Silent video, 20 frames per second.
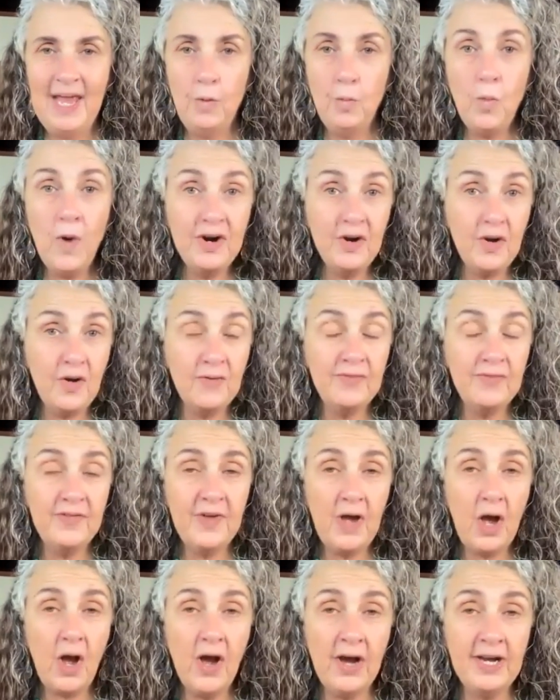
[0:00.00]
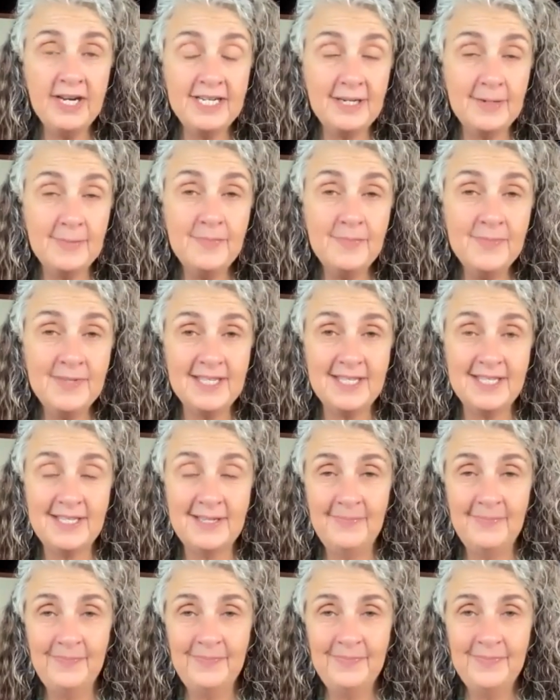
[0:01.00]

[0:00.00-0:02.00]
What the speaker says: one-off items.